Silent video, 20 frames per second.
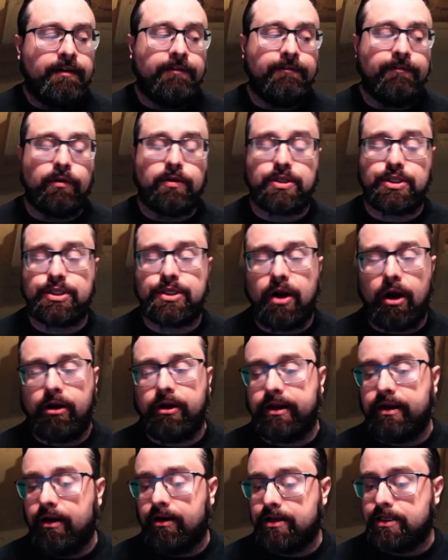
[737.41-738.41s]
versus
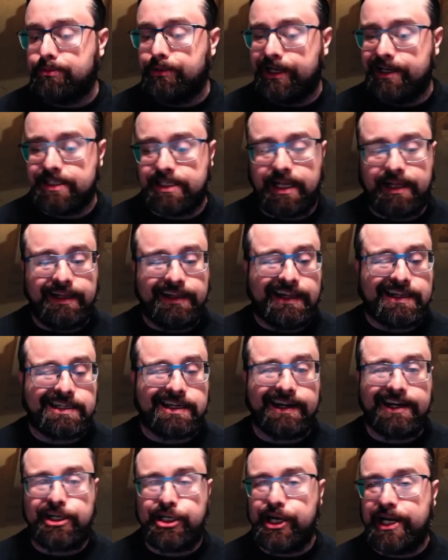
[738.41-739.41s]
Garnet guards, because I think that's
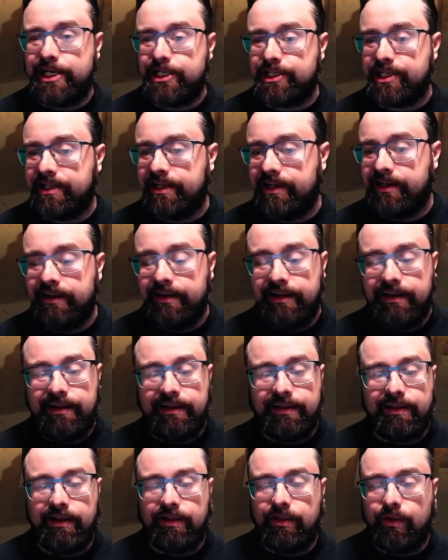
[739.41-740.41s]
going to change the
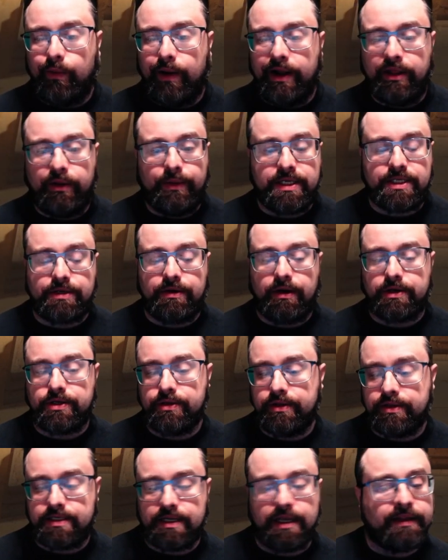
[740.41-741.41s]
way that we
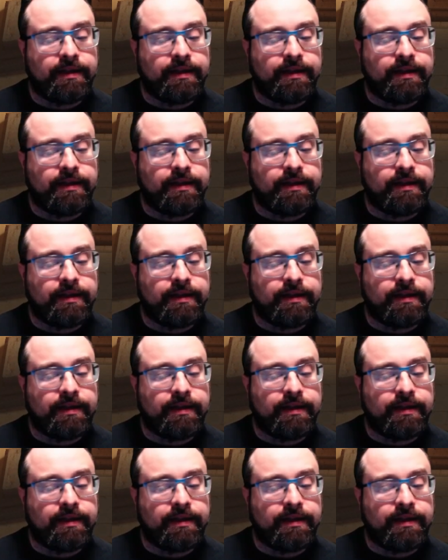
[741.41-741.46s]
structure this.